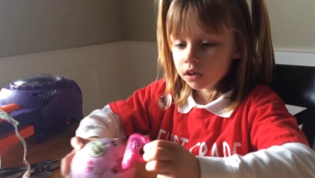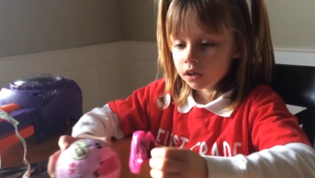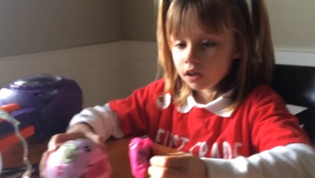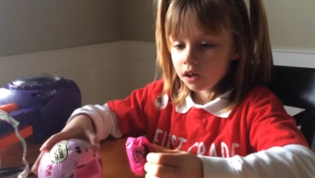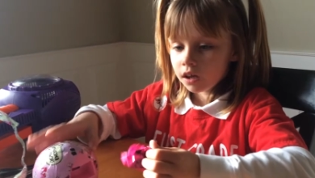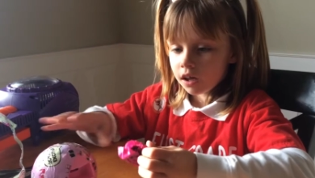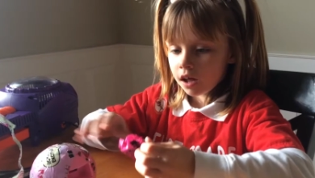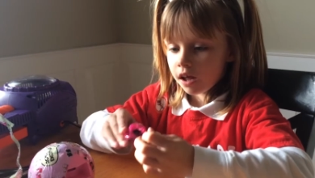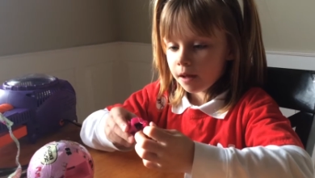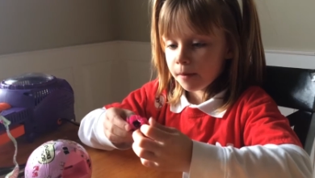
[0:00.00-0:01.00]

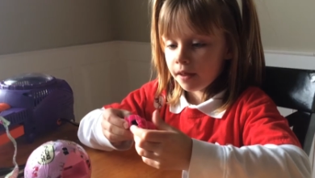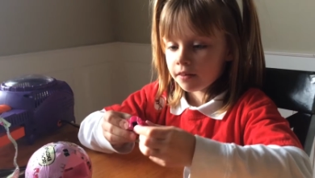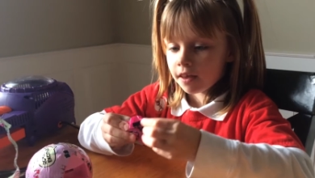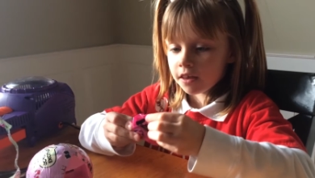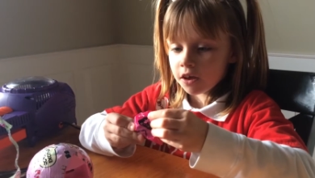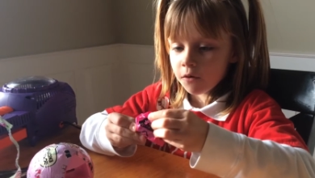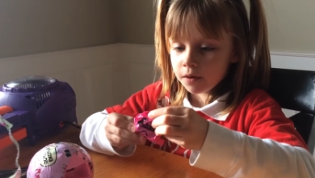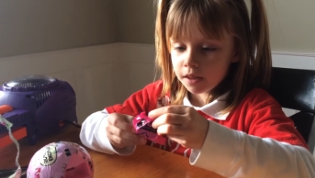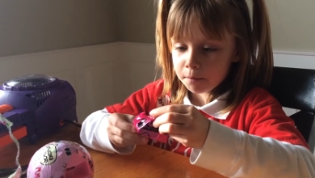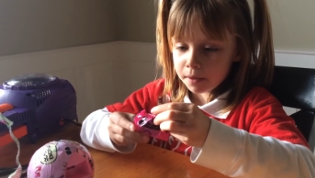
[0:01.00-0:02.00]
I'm asking you
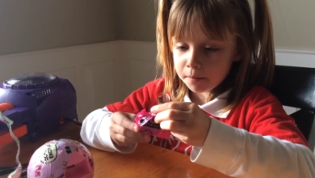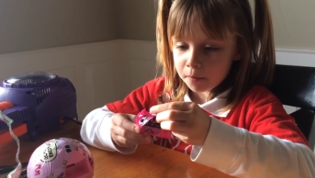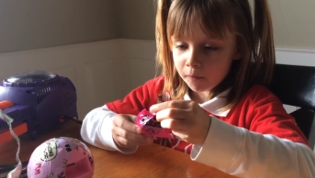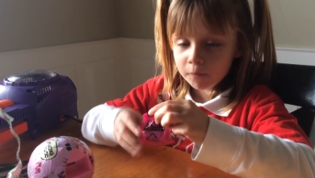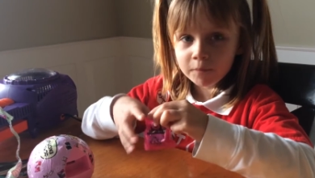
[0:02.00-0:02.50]
and the people.